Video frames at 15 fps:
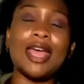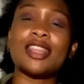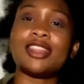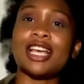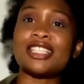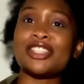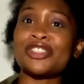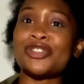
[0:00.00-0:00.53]

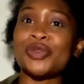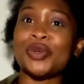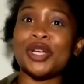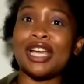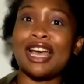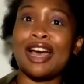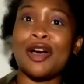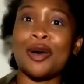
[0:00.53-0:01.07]
that's the story
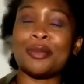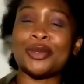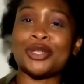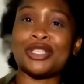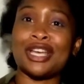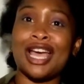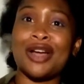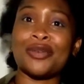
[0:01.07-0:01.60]
of how I almost
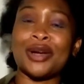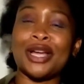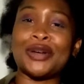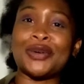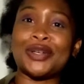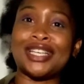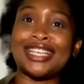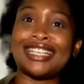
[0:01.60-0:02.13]
died right
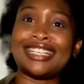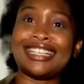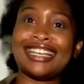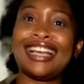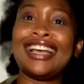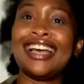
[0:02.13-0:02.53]
quick.